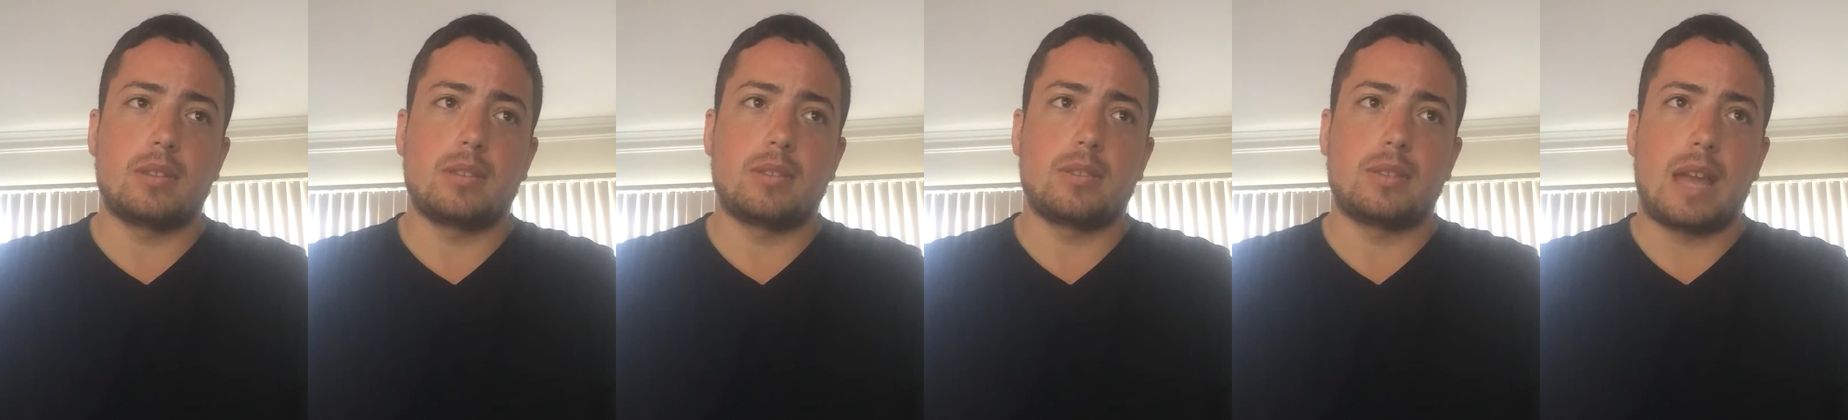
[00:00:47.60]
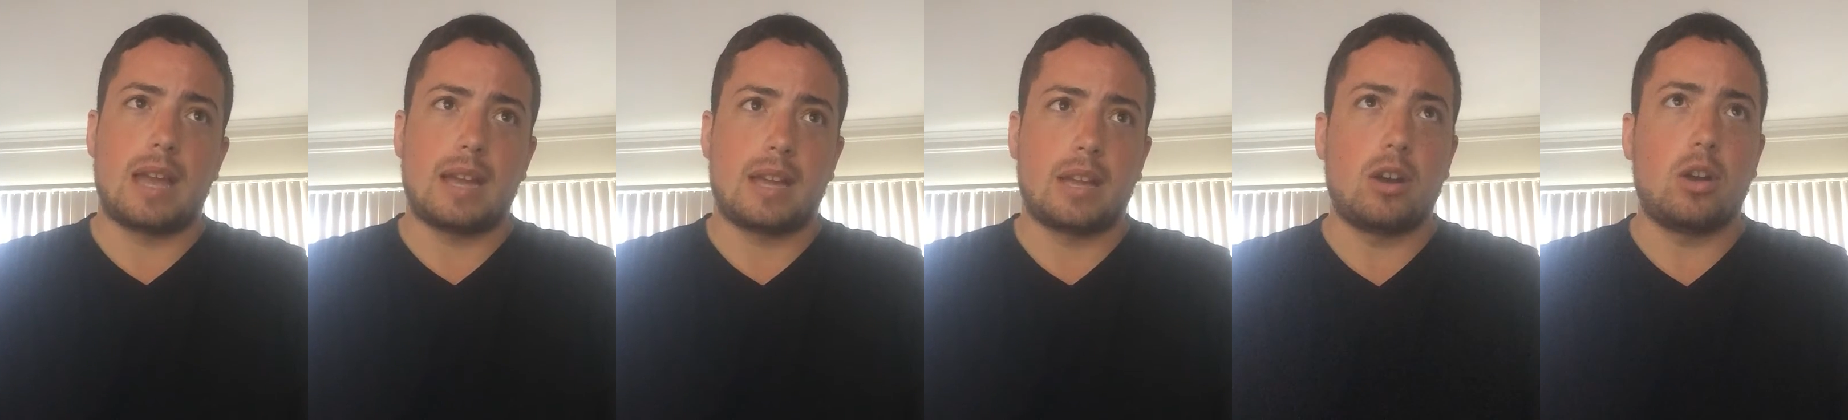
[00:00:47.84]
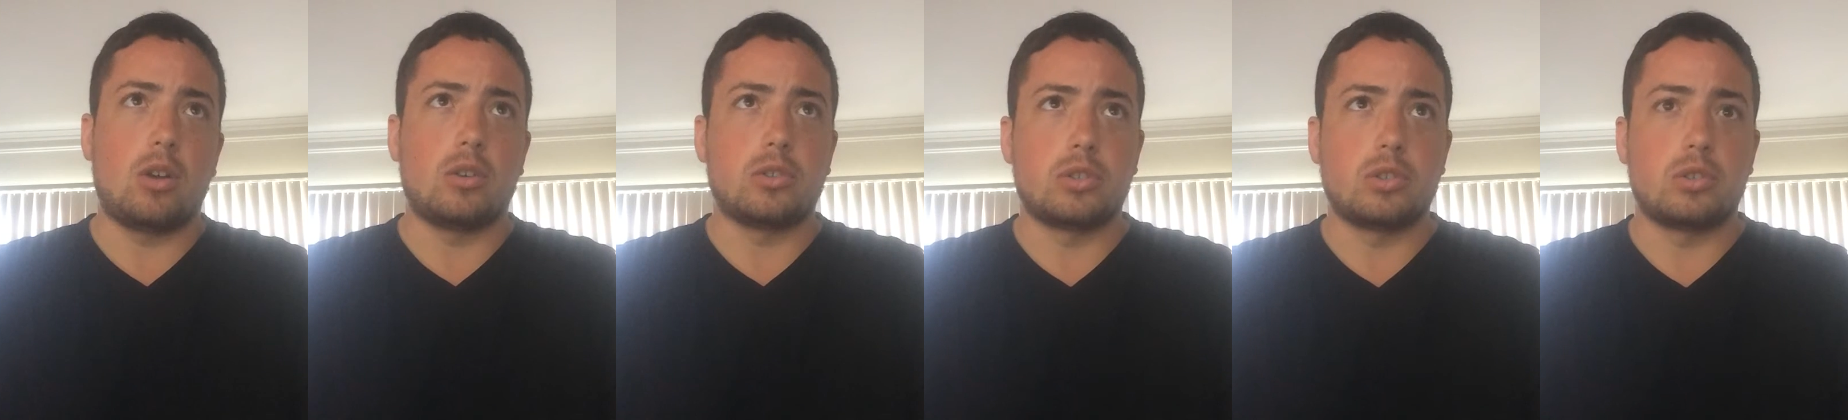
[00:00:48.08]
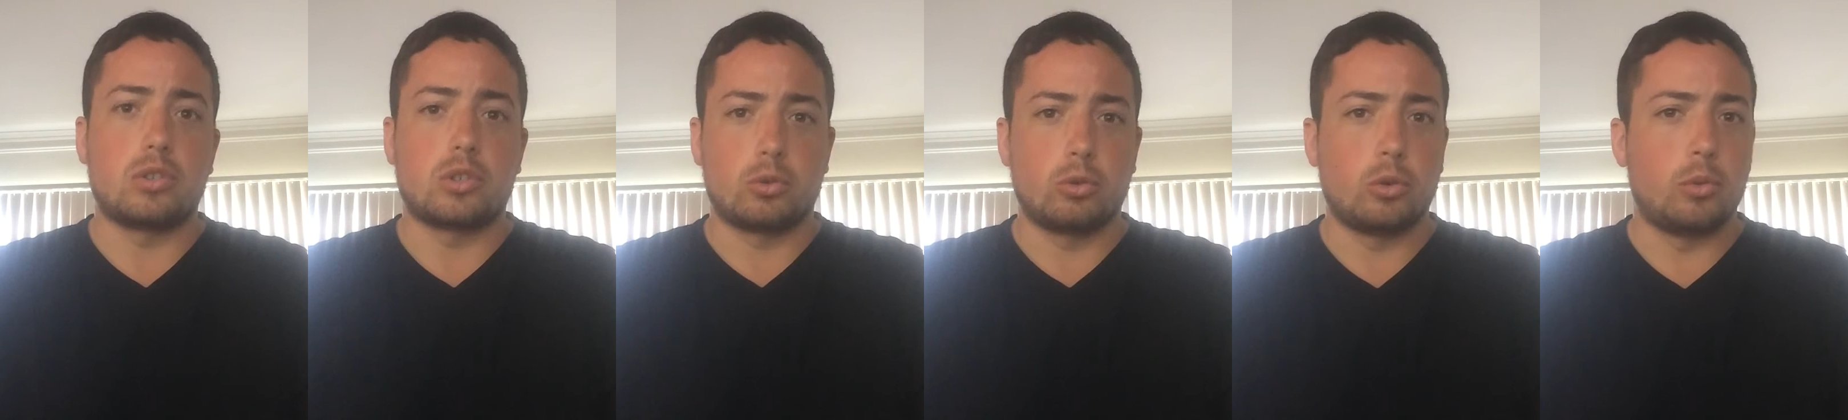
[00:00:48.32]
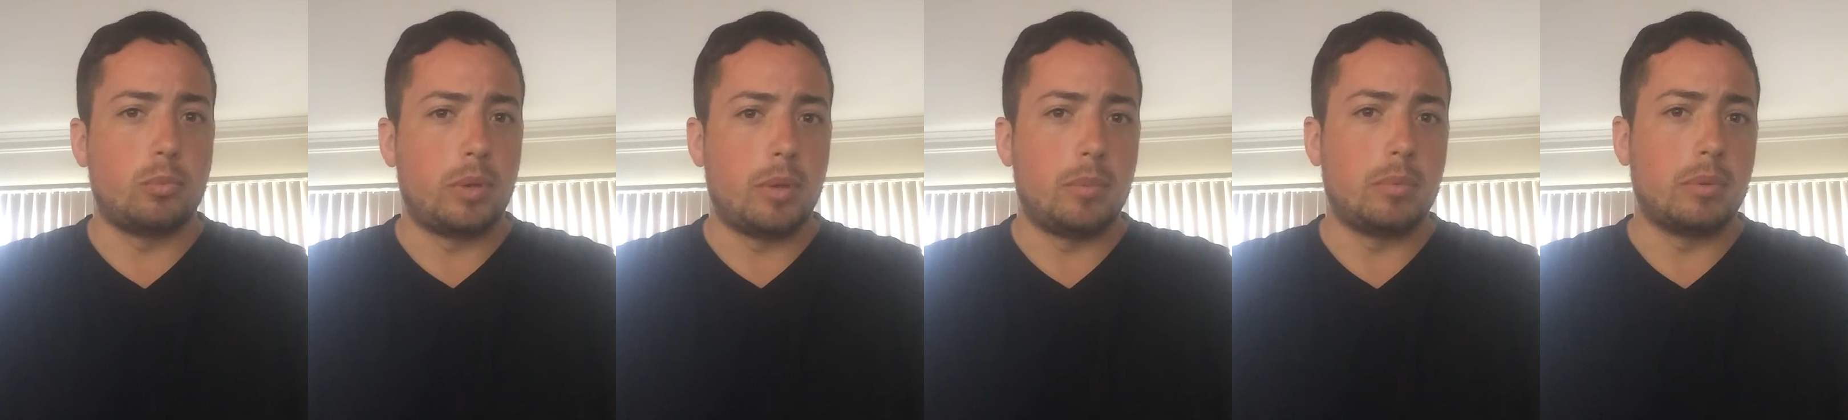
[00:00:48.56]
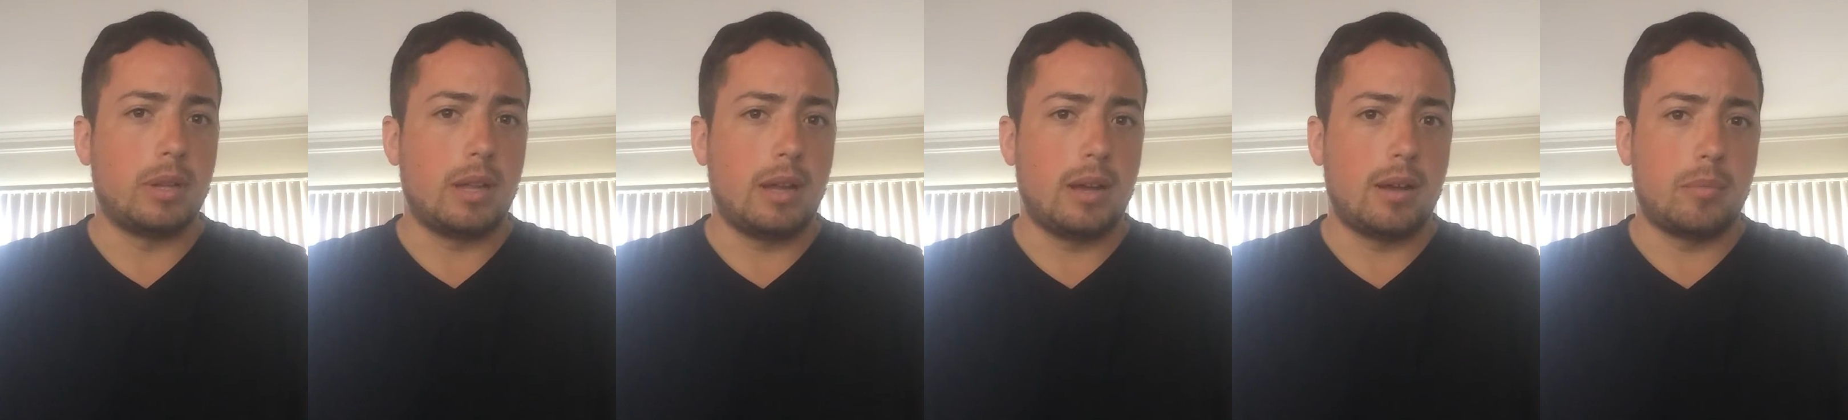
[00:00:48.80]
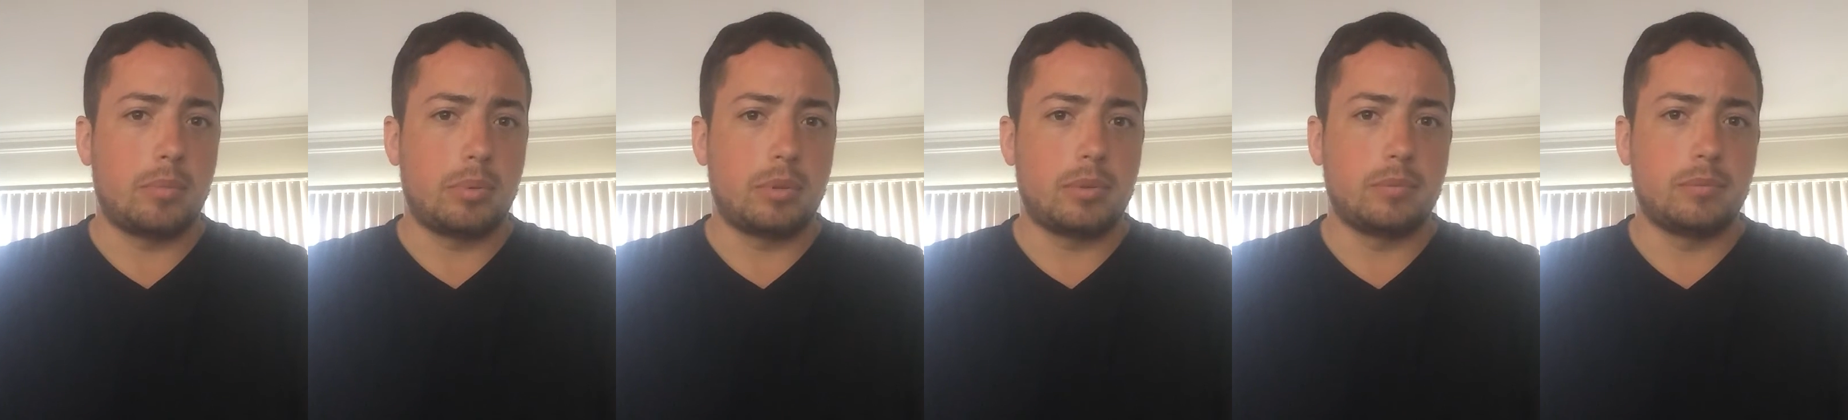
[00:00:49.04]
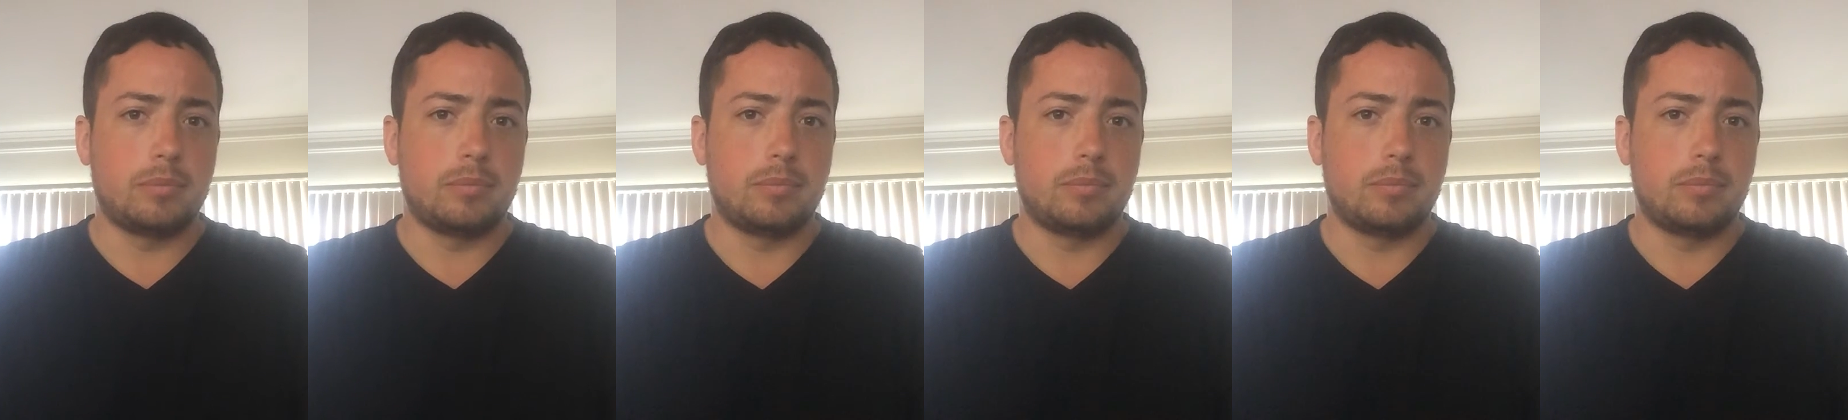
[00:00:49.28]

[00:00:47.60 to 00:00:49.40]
that can also screw people up.